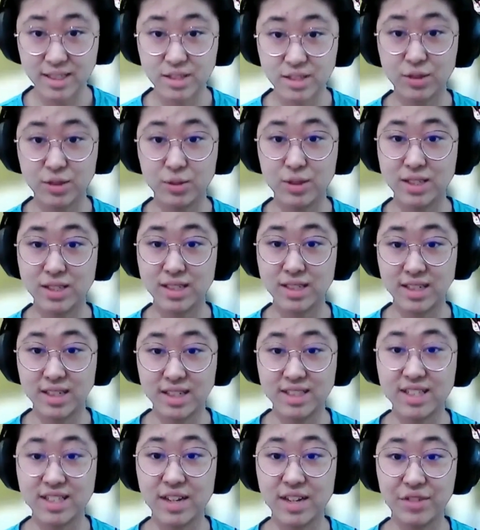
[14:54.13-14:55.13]
So this
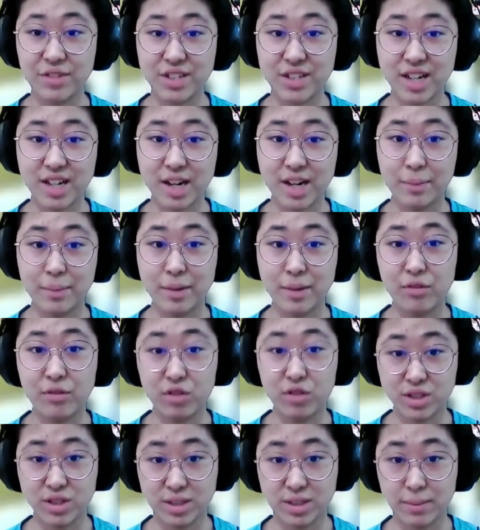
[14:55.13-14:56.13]
occurs every time
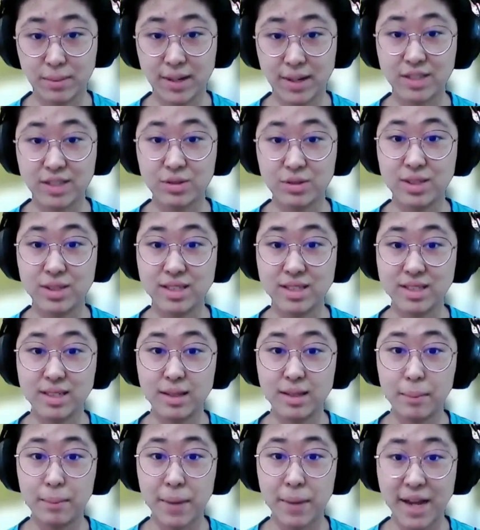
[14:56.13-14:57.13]
a force is applied, so it
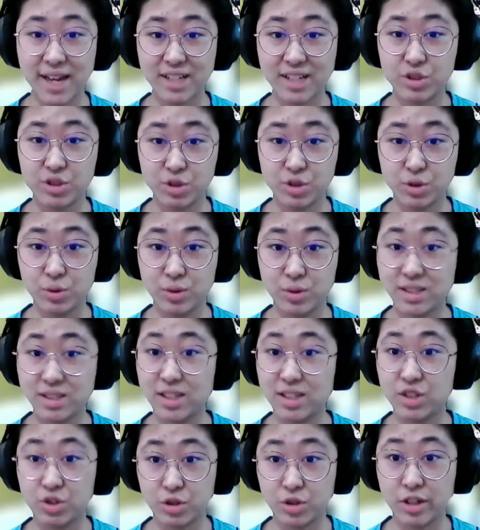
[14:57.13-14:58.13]
doesn't pass through the
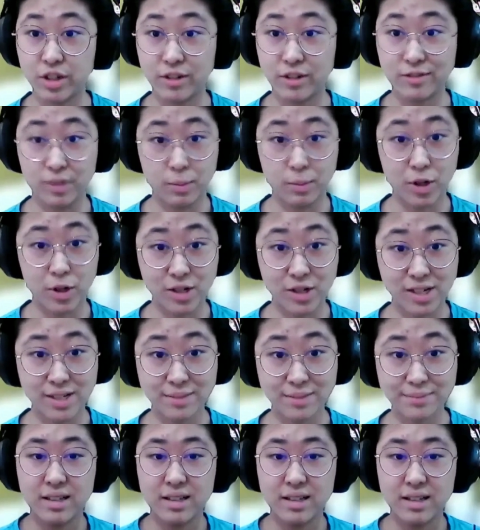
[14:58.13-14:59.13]
centroid of the
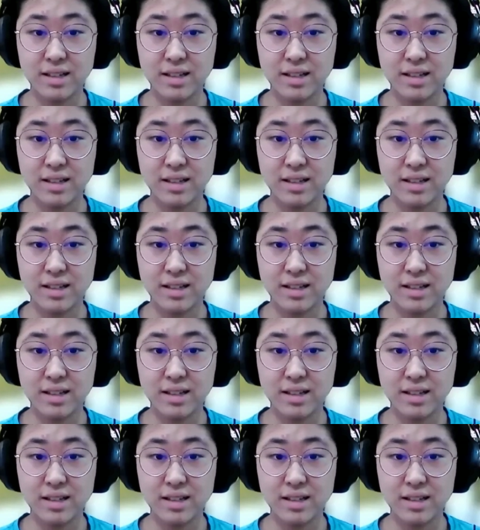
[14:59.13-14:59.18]
body.